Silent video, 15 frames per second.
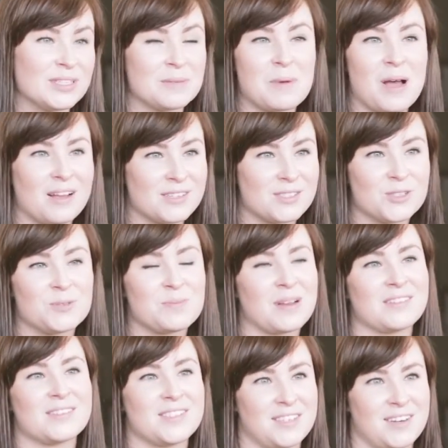in the past 2
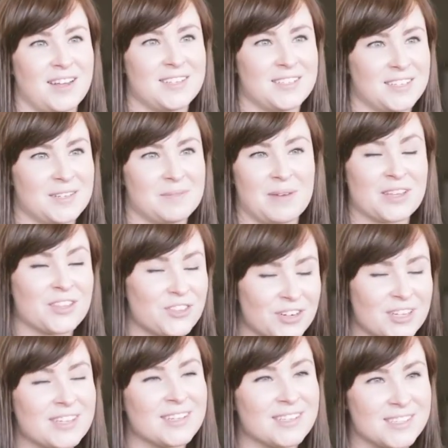months than I did at my
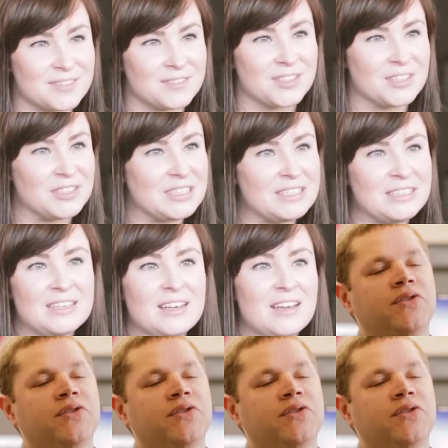3 years of uni.